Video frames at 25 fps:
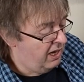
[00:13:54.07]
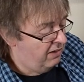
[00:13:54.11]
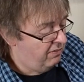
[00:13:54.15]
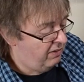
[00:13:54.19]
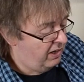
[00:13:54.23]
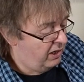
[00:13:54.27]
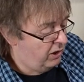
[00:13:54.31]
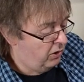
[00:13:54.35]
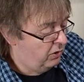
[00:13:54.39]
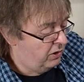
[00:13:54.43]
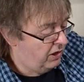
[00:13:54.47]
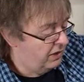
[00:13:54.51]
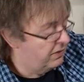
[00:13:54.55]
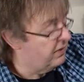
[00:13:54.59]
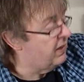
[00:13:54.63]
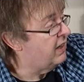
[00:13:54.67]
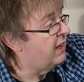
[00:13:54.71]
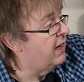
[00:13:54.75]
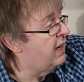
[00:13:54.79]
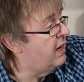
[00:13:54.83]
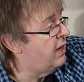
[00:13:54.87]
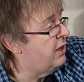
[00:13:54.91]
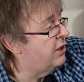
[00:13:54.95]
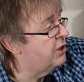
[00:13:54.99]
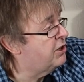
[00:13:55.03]
If I look at the
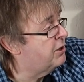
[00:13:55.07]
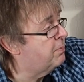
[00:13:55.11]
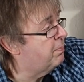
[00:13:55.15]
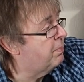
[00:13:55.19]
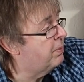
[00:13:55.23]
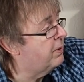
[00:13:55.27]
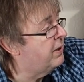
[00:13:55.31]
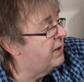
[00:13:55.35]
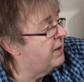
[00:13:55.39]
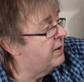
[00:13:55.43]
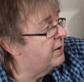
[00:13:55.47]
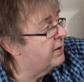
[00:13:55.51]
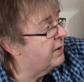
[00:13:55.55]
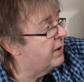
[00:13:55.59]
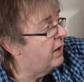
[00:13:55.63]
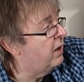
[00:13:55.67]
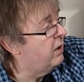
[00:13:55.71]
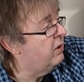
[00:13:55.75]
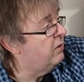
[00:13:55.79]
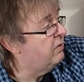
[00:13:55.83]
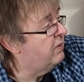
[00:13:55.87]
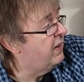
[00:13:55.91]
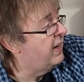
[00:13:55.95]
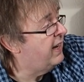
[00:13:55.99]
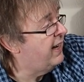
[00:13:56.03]
large print
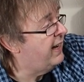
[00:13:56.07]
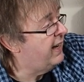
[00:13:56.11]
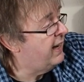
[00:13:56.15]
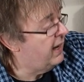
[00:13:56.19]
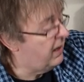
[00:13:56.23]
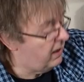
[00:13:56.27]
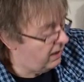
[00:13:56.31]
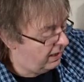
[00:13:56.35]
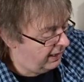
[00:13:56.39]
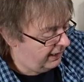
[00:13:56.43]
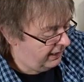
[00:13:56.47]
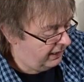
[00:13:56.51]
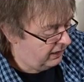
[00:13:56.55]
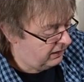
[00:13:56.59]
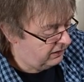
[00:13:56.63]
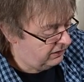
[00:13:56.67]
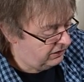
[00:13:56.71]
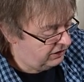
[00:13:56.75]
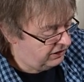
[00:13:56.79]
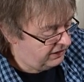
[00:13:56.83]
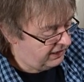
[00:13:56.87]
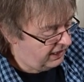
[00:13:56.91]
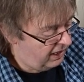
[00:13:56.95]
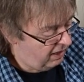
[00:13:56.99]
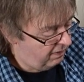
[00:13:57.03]
over here, I
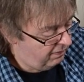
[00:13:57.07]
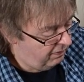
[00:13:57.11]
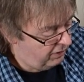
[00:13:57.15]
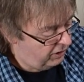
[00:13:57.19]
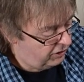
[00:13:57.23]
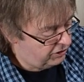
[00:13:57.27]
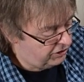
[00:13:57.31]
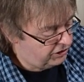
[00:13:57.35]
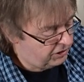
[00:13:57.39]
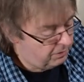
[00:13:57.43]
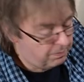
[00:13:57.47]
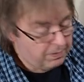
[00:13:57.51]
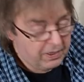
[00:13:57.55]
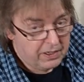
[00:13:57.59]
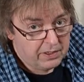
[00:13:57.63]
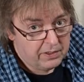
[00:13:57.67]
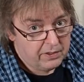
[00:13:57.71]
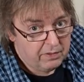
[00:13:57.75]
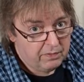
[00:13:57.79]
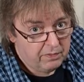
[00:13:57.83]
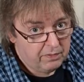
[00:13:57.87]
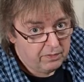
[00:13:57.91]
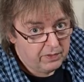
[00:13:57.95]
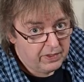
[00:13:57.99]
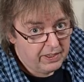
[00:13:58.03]
can see I've lost a bit
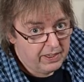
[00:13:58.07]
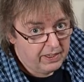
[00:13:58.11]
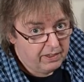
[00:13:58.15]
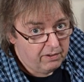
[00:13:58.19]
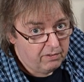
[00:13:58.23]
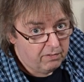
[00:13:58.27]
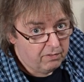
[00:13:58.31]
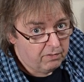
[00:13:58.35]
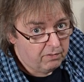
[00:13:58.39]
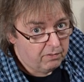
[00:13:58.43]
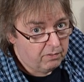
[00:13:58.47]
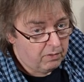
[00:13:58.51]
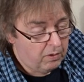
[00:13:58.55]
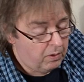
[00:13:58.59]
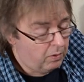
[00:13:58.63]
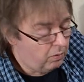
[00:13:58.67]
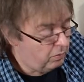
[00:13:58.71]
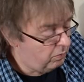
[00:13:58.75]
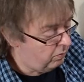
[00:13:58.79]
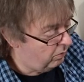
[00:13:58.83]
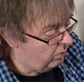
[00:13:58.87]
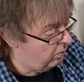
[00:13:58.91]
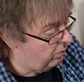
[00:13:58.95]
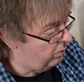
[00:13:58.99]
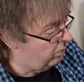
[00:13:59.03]
of the
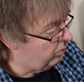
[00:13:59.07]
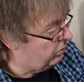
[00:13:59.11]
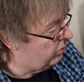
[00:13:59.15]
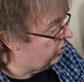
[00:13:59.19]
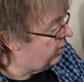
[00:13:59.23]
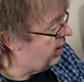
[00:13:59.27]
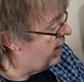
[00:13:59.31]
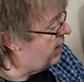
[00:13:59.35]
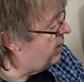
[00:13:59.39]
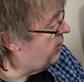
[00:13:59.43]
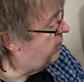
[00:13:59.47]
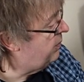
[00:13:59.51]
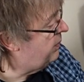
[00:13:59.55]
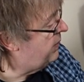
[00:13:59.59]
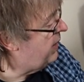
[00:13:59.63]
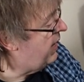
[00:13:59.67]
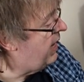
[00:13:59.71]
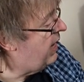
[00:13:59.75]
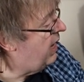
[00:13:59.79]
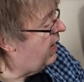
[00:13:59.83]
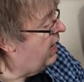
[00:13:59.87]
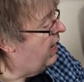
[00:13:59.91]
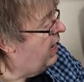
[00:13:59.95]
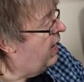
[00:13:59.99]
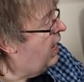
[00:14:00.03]
ground
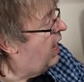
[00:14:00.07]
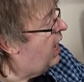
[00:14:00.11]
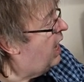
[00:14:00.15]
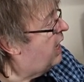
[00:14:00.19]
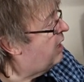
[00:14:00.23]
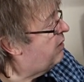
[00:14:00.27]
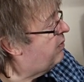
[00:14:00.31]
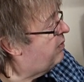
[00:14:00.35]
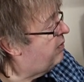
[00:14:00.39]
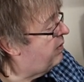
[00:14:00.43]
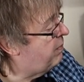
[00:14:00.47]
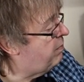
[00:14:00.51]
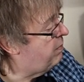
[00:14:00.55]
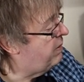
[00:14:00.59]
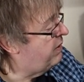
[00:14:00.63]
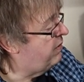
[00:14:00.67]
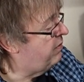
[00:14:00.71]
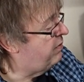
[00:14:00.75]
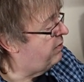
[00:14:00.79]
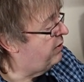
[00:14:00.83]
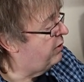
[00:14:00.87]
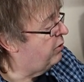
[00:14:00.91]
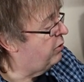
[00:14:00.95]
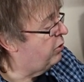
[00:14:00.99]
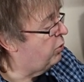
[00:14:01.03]
there, and a
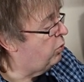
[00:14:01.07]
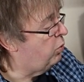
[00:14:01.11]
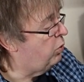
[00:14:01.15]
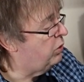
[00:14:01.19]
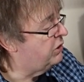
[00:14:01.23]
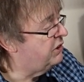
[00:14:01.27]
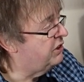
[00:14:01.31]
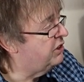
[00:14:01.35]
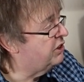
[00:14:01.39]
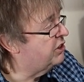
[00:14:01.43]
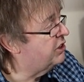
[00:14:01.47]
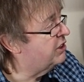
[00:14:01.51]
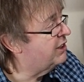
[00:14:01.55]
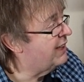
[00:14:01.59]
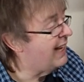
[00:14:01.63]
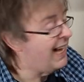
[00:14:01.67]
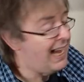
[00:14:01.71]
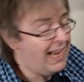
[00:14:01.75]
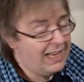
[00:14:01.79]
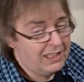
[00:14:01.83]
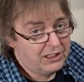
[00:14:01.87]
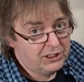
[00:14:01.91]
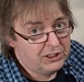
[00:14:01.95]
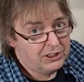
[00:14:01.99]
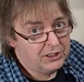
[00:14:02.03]
few of the wooden
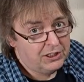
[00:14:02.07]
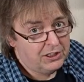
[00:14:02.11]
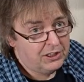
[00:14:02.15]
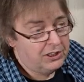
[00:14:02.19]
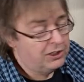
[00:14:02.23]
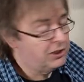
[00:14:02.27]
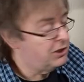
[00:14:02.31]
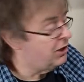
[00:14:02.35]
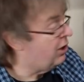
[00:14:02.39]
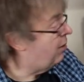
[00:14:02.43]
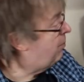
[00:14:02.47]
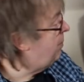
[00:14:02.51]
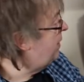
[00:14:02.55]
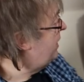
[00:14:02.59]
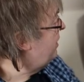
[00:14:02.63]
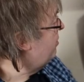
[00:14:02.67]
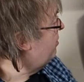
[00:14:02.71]
slats at the top